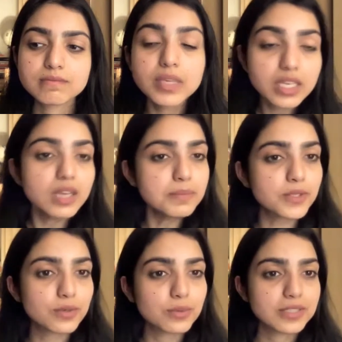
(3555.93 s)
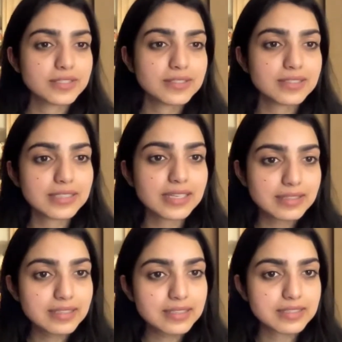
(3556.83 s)
Pick up The Lonely City. I
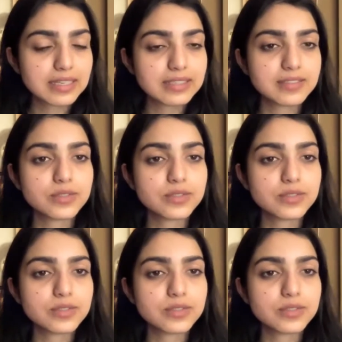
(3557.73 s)
think it's nice.